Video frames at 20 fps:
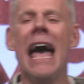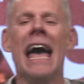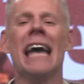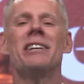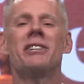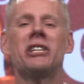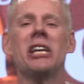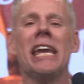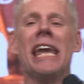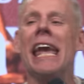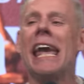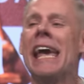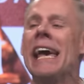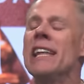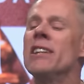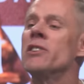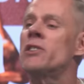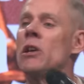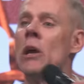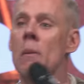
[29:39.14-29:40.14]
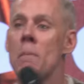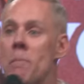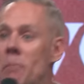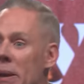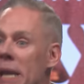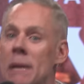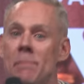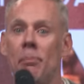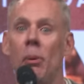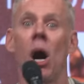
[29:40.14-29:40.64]
and she ends
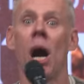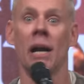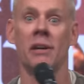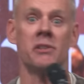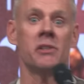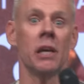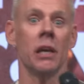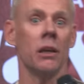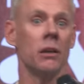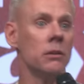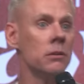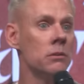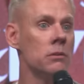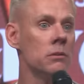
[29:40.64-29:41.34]
beatboxing.